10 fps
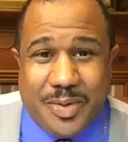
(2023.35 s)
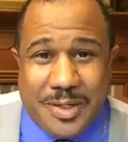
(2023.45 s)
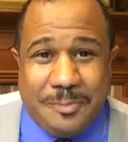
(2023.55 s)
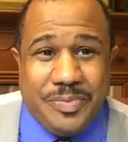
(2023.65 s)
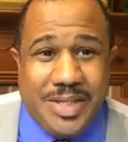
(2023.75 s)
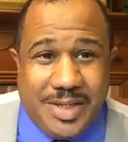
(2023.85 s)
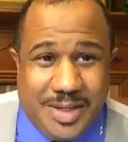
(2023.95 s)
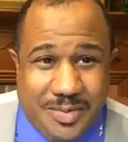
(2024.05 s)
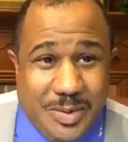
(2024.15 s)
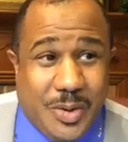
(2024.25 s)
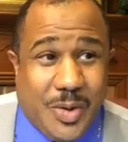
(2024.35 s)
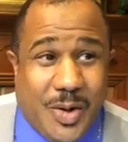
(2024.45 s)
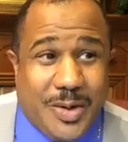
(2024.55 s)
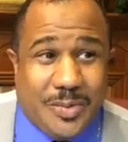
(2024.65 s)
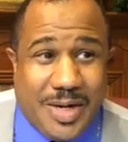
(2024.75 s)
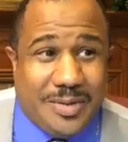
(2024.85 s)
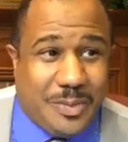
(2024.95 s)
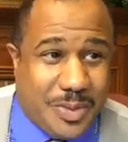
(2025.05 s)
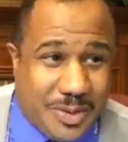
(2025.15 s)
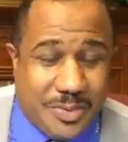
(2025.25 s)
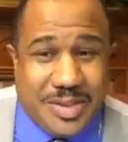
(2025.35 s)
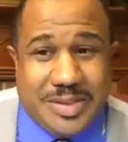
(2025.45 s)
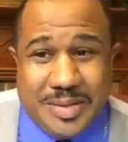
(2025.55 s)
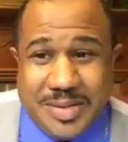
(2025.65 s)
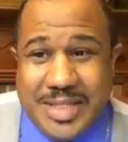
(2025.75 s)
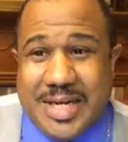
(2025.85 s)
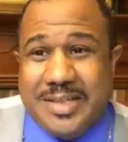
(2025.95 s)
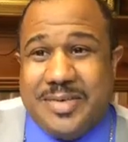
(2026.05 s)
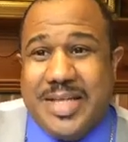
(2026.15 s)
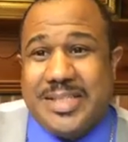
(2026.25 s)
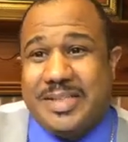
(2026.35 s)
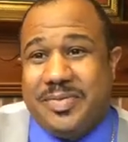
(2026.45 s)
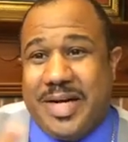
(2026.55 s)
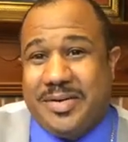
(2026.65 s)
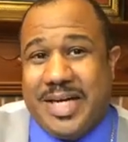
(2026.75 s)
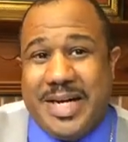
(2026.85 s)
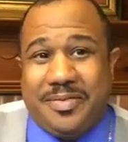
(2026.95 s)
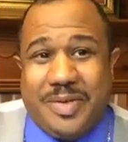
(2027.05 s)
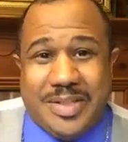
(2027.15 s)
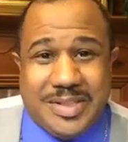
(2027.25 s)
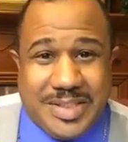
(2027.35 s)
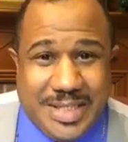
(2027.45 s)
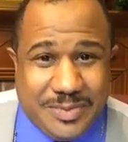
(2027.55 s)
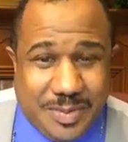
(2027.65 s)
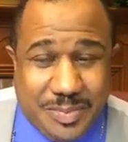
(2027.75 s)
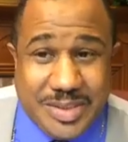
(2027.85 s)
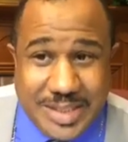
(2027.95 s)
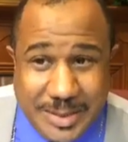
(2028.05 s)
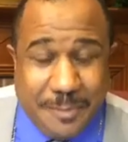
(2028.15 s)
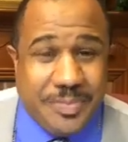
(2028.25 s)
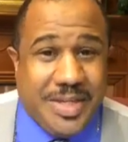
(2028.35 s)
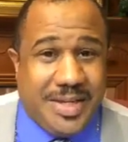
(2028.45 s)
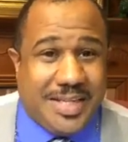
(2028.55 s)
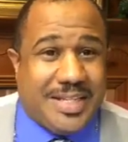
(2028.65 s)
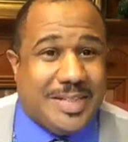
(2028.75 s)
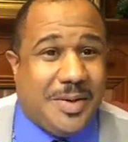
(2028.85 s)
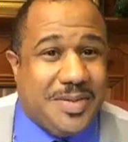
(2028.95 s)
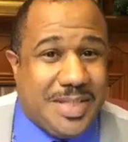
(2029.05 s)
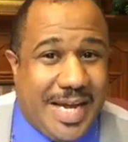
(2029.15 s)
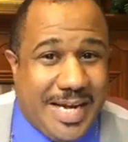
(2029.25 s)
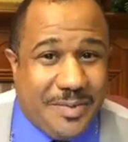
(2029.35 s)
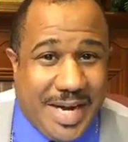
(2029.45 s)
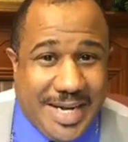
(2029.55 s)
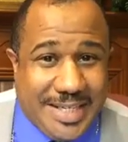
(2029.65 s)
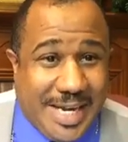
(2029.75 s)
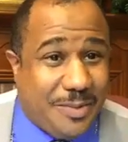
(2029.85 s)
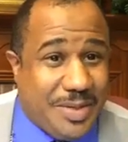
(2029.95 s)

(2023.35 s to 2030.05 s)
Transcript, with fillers: Well, if you go all around the world where the Church of God in Christ is found, I have one of the saints from Brazil that's on the line right now.